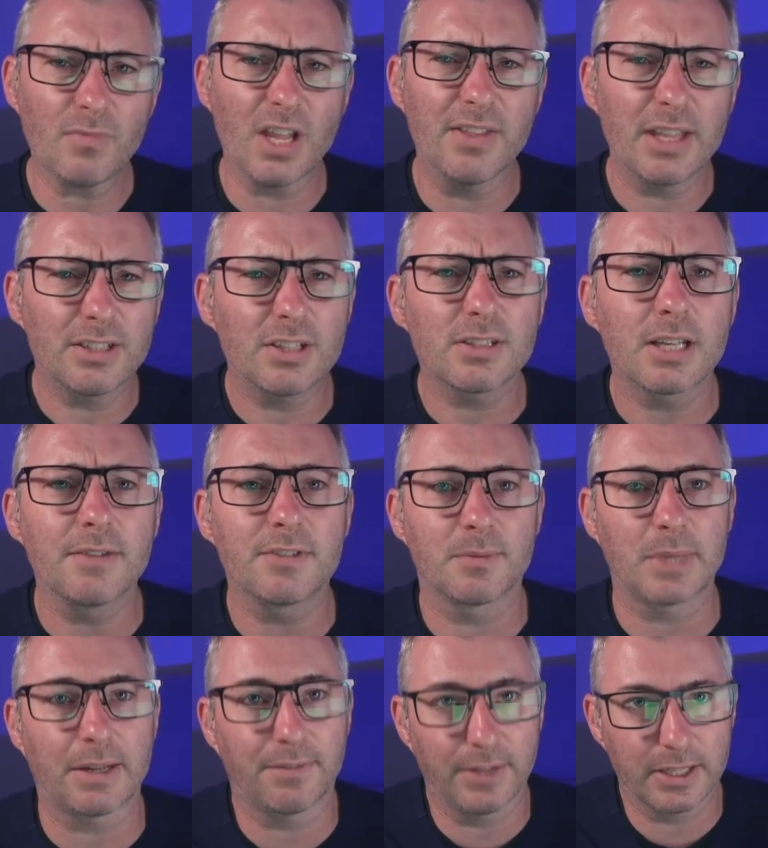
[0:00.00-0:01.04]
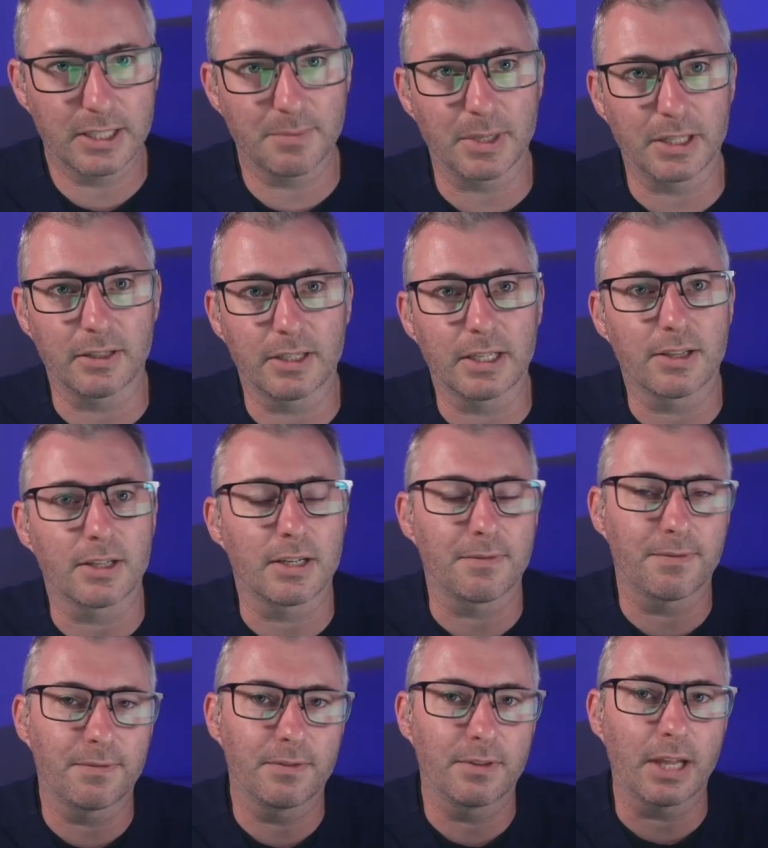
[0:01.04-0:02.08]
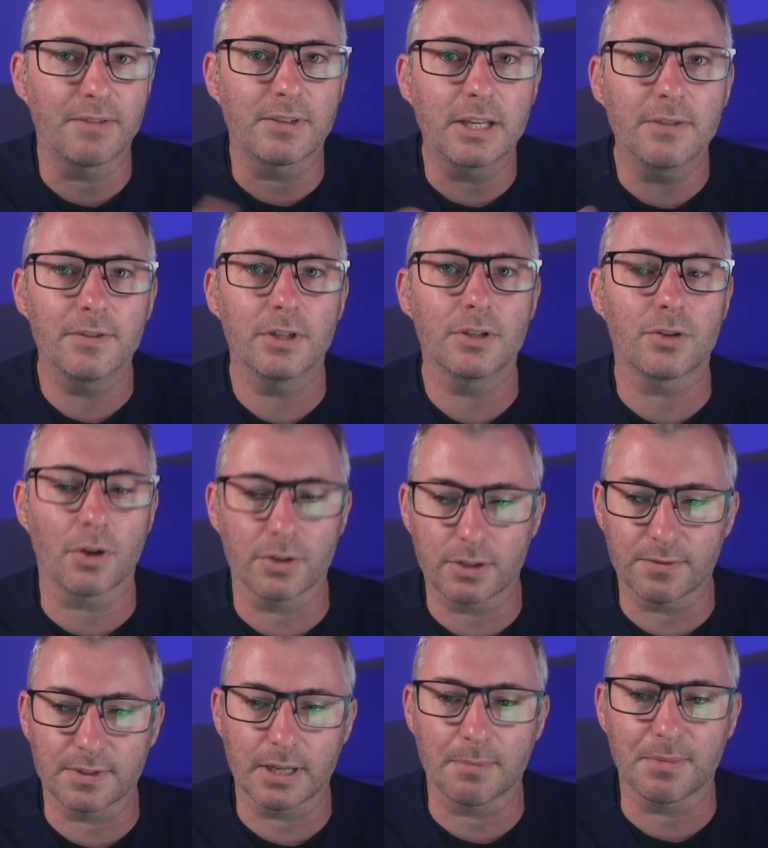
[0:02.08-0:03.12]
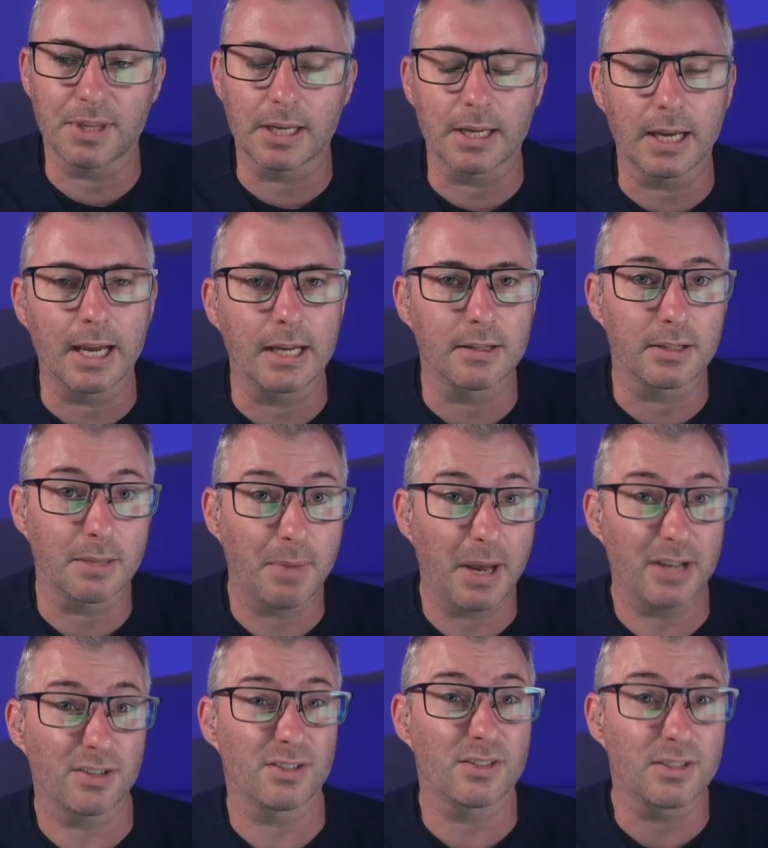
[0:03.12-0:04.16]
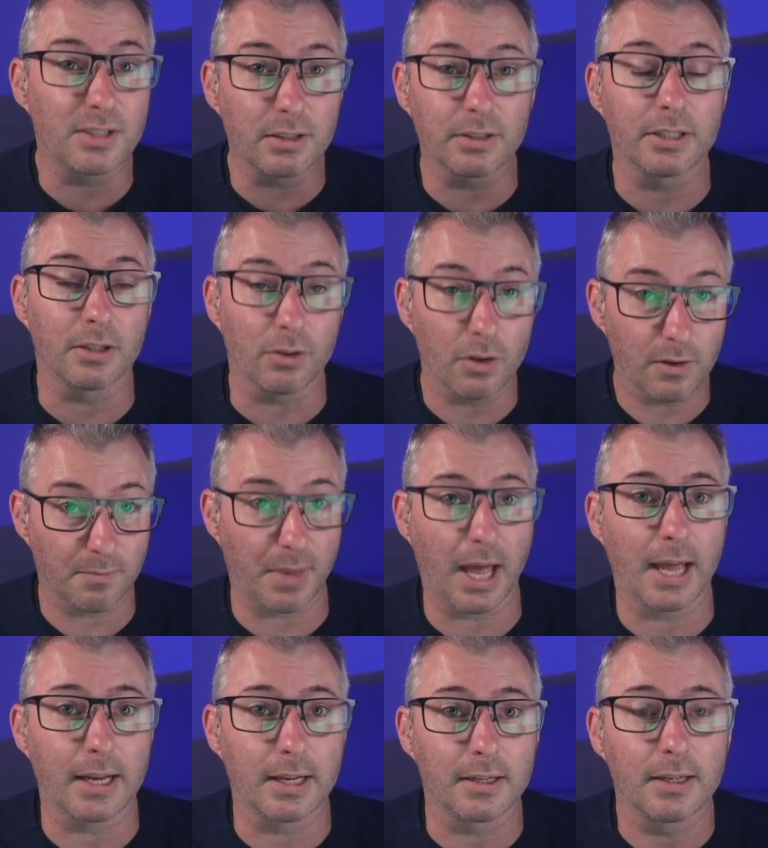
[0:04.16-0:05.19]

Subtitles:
And that just gives them that flexibility that if they've given a dose of something and the patient's still in a lot of pain,